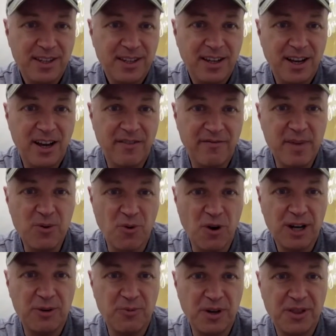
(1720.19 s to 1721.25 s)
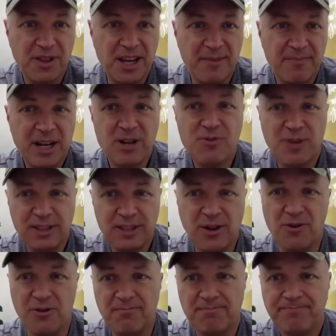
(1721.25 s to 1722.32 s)
of me working with them, here's what I told
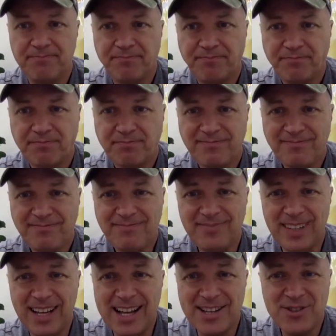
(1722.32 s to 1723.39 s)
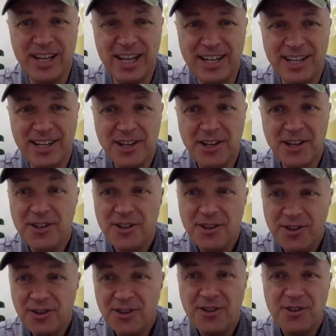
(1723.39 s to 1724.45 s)
them. I said,
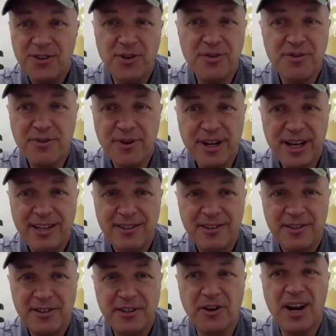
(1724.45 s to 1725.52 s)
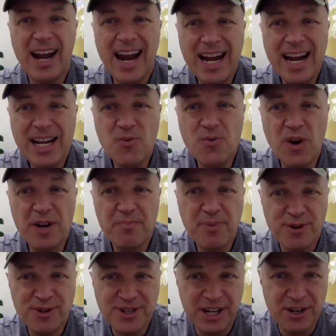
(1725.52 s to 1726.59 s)
you 3, you're
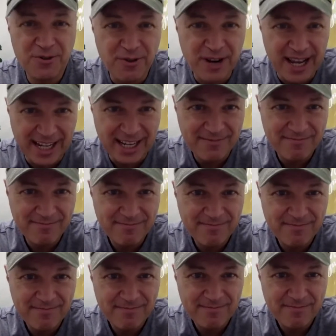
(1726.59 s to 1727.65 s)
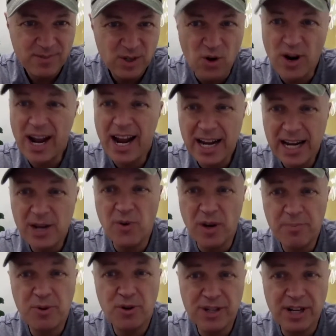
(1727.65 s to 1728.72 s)
81% ready. You're
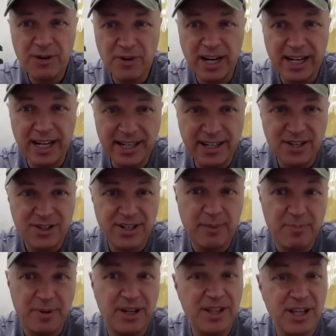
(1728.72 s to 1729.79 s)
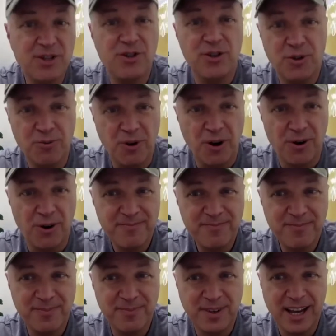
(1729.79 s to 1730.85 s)
81% ready to step into this new role.
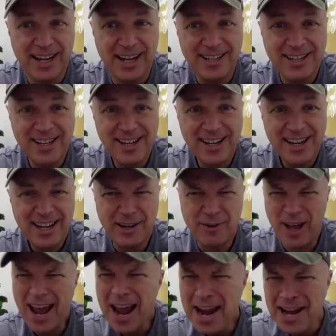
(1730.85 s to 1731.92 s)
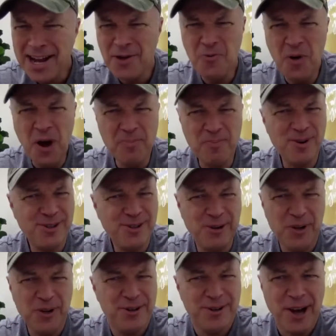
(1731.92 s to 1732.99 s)
Okay. Now, 81%,
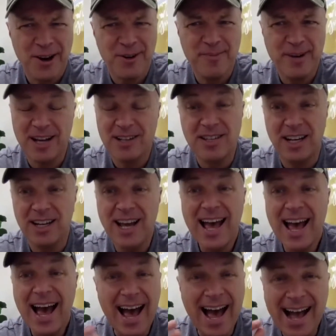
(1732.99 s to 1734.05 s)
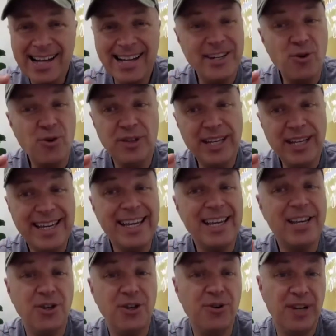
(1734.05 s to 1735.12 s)
what are you talking about? I said, I can only get
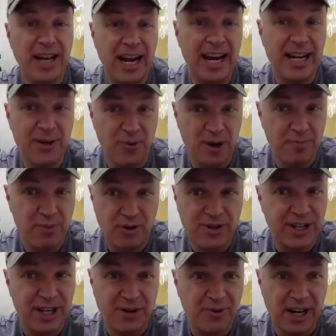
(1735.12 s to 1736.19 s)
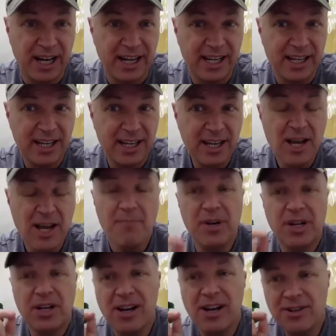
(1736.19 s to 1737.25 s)
you to 81% ready
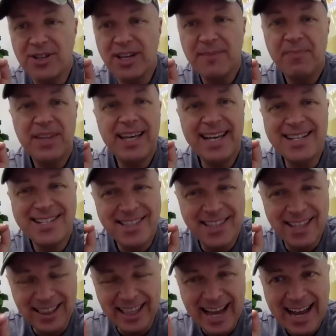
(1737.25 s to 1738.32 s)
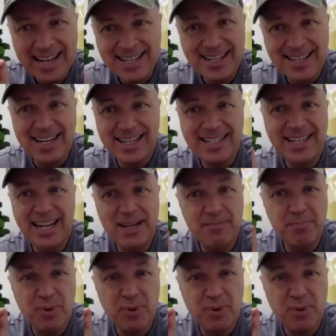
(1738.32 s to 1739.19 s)
because it's the last 19%